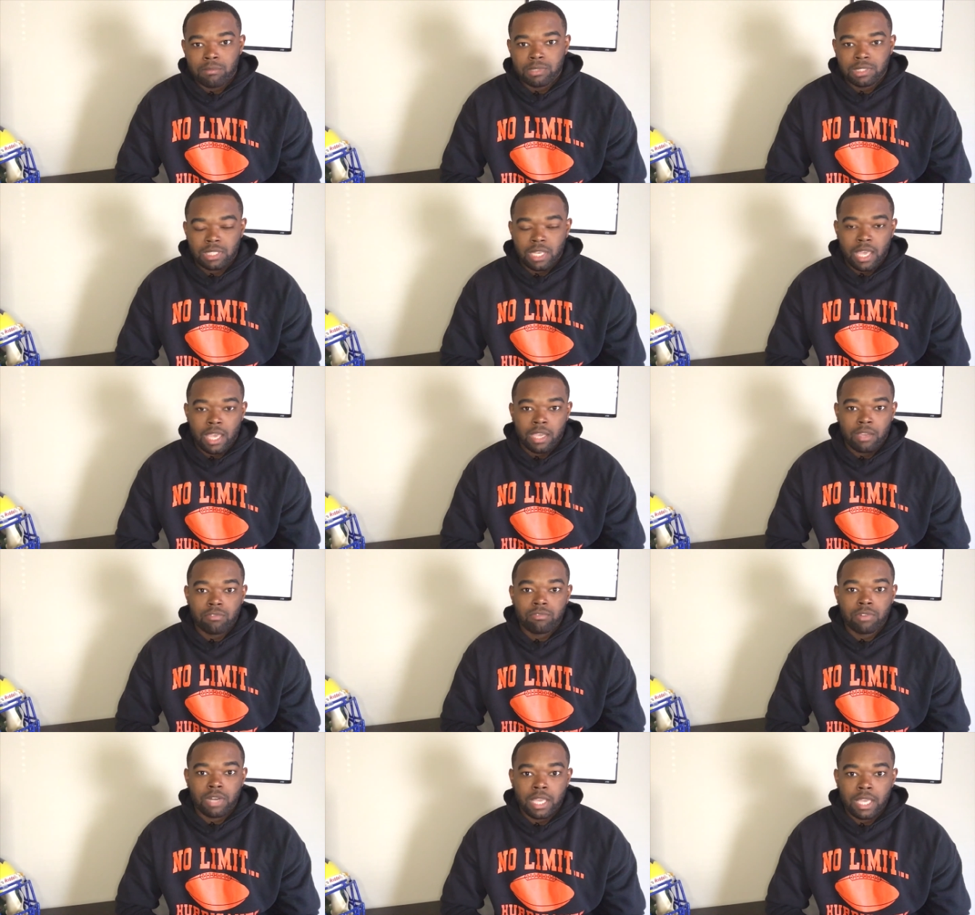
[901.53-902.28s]
like
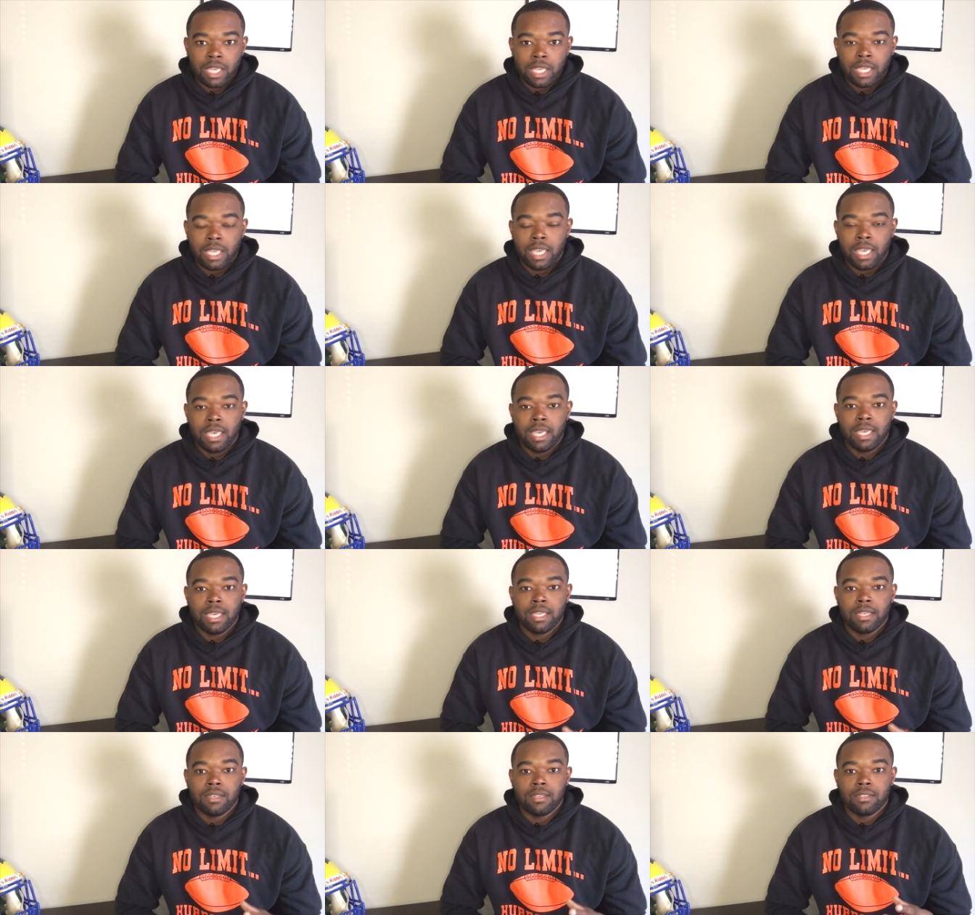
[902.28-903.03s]
rent
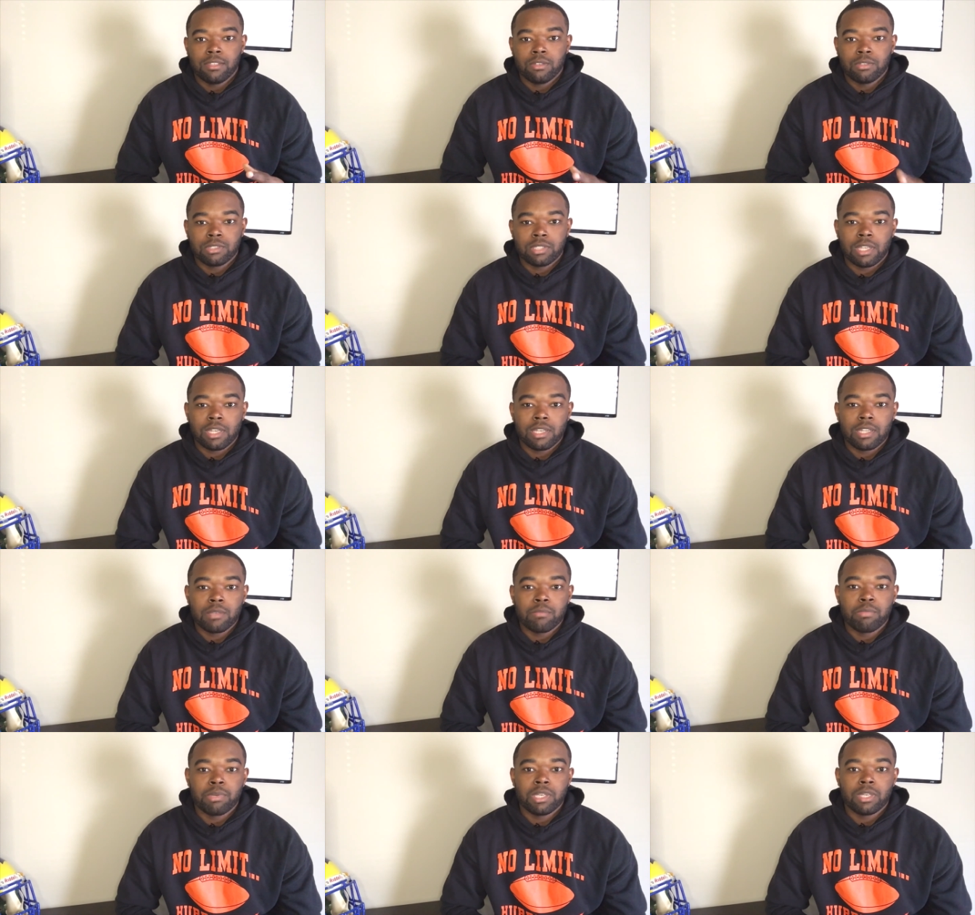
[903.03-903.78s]
and
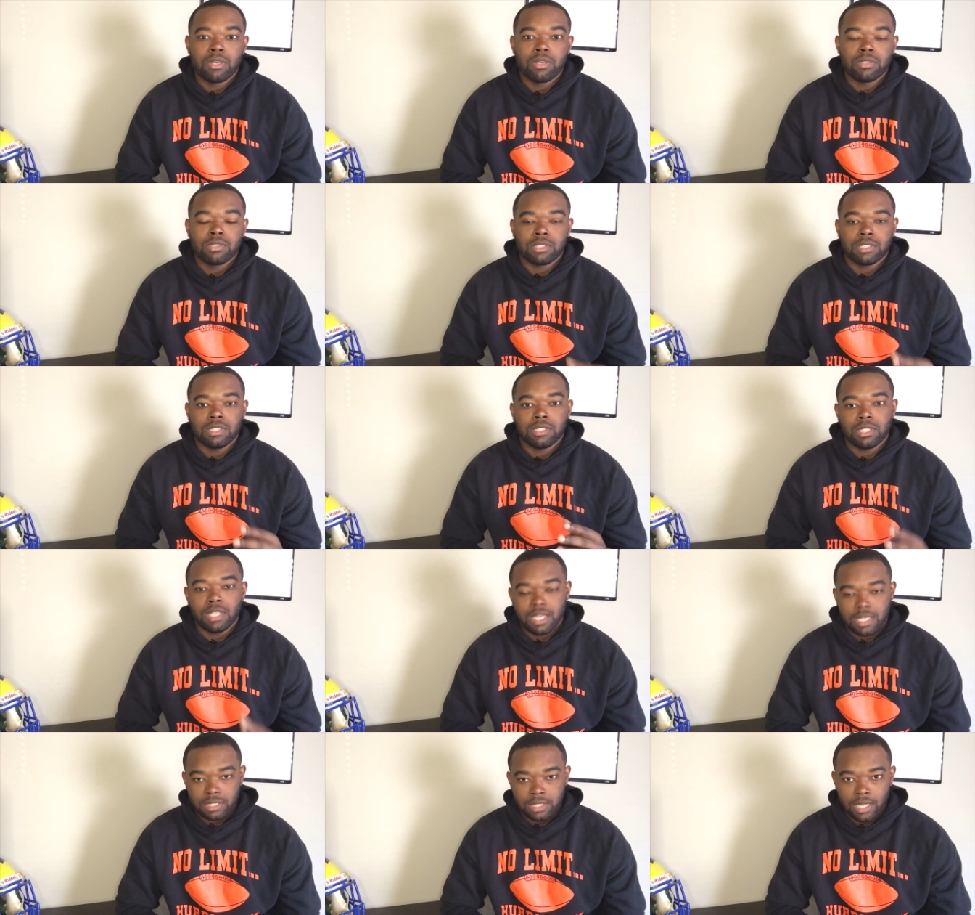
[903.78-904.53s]
utility bills and
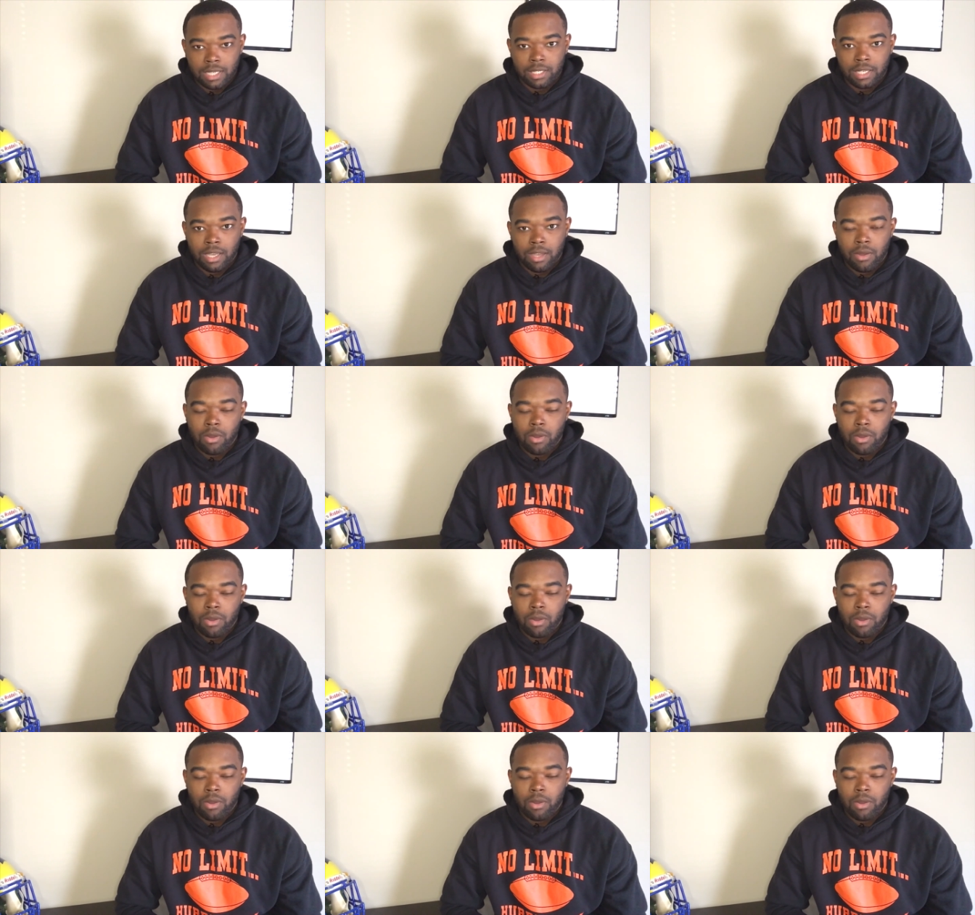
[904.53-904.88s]
things like that.